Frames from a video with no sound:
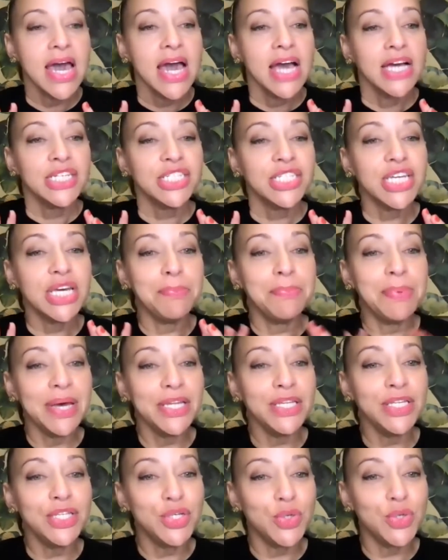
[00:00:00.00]
She had
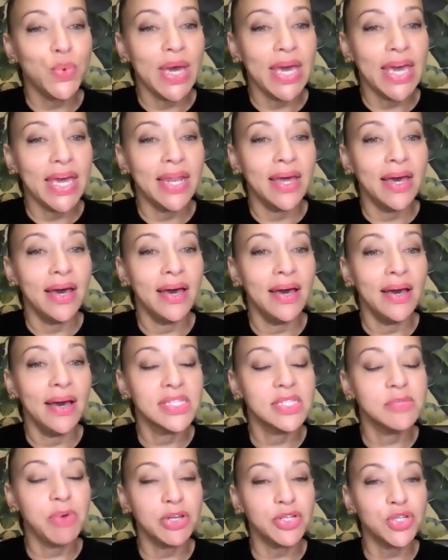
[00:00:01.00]
been doing
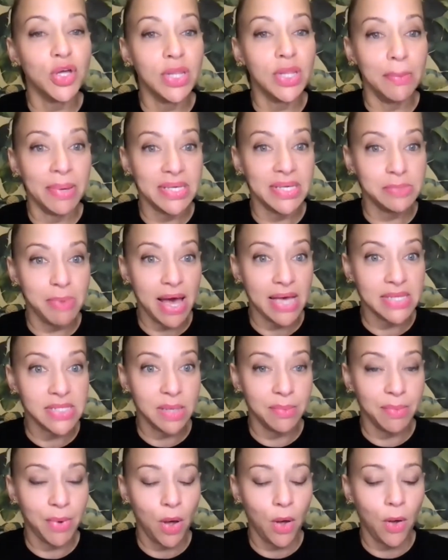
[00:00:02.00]
Special Olympics
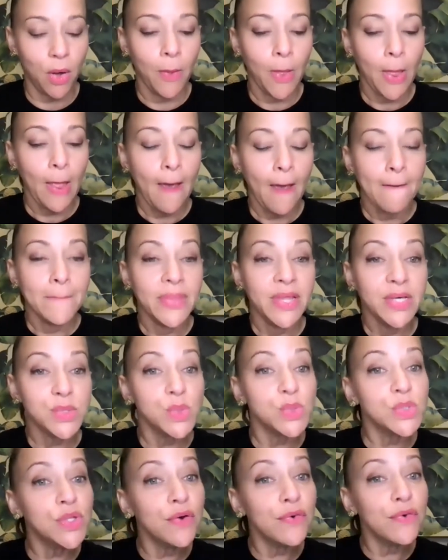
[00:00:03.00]
basketball. This
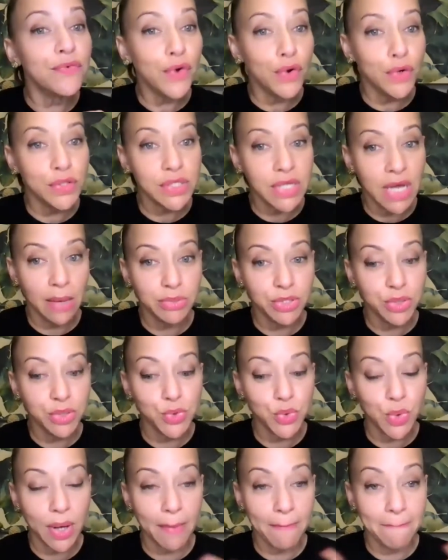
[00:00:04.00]
was the first time she
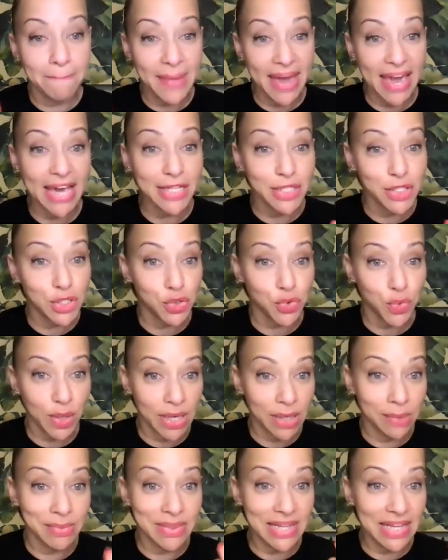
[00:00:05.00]
was doing a
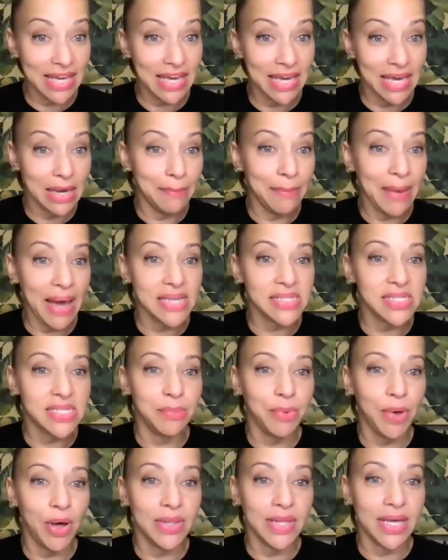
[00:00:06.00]
mainstream league,
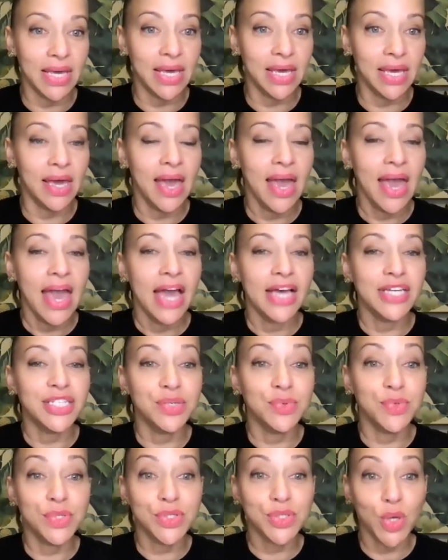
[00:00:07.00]
basketball league. And
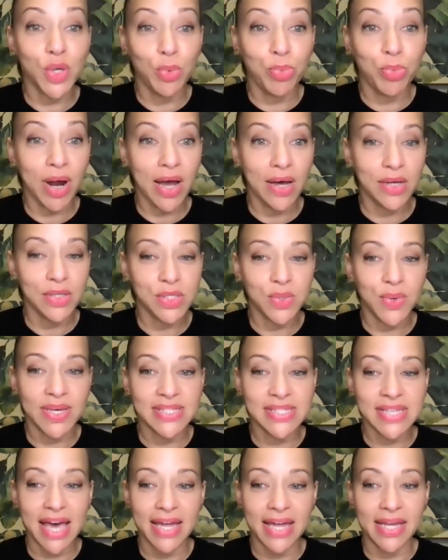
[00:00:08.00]
she was so proud, so
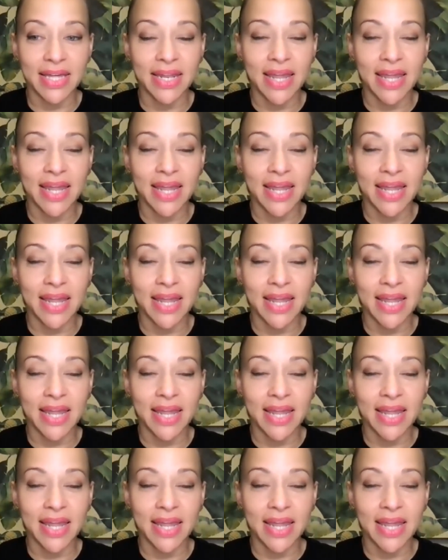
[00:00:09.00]
excited.